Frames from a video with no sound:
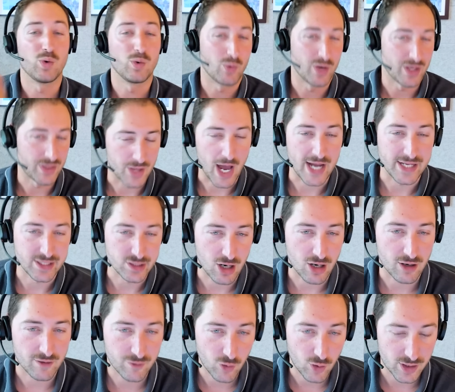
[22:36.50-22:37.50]
with
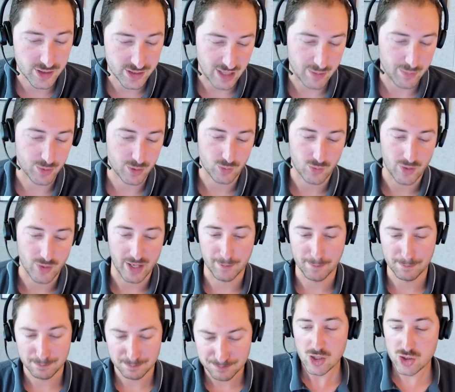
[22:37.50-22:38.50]
ITAR, for example, right?
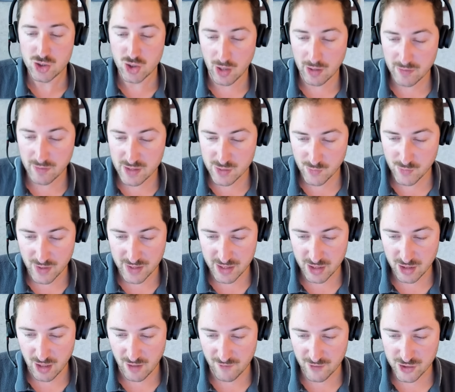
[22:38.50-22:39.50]
During this
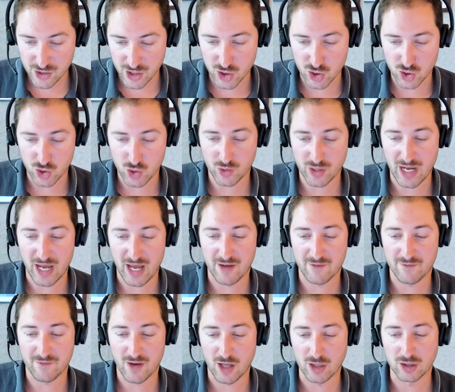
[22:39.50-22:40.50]
RACI conversation, you're going to
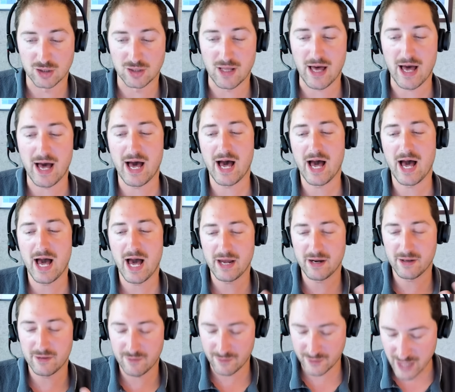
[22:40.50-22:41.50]
have a
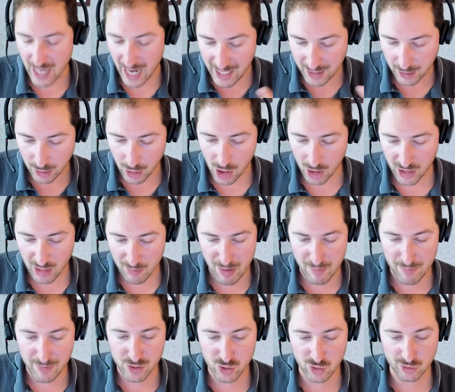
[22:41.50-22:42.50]
lot of dialogue come
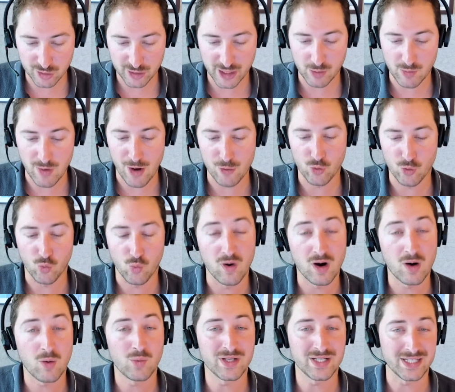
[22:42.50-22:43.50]
up internally around
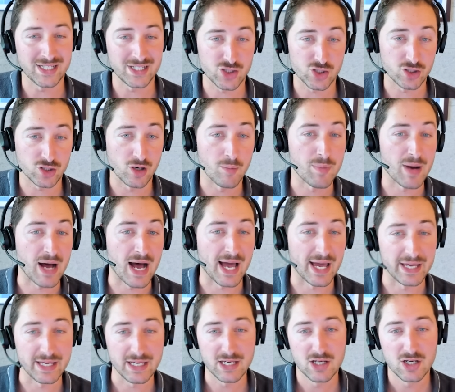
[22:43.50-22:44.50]
what we need to go
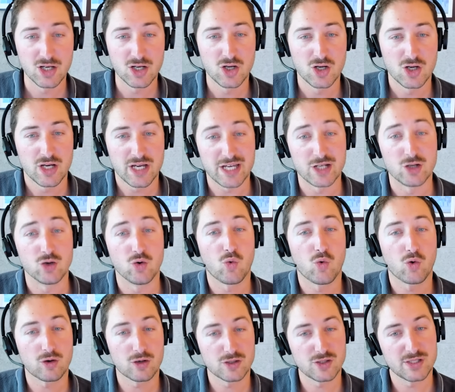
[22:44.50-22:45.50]
buy in
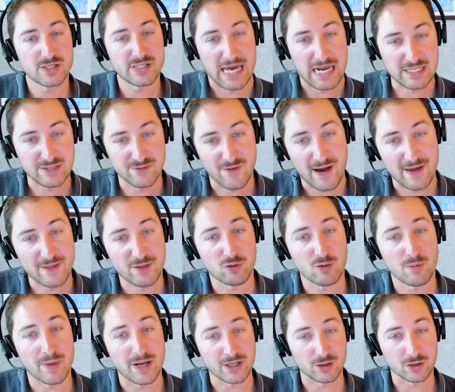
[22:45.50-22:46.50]
order to satisfy the
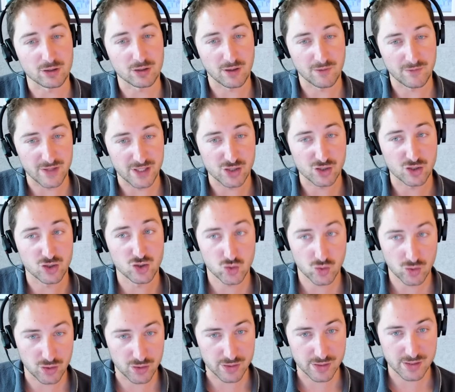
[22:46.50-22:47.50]
remainder of these
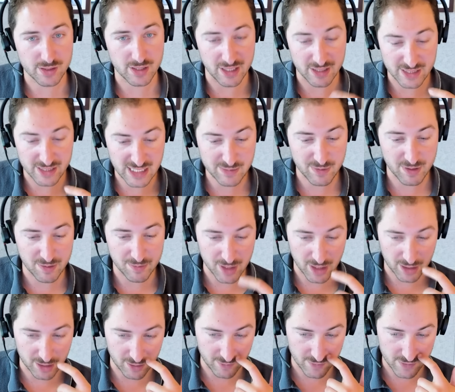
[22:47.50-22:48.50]
controls and assessment
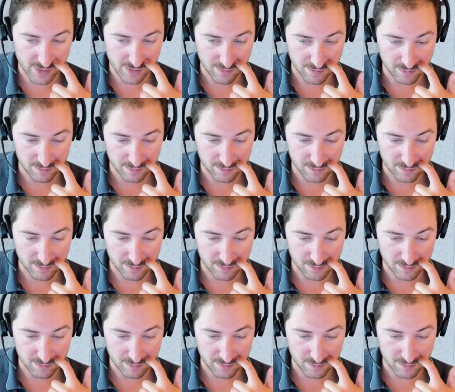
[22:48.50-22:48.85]
objectives.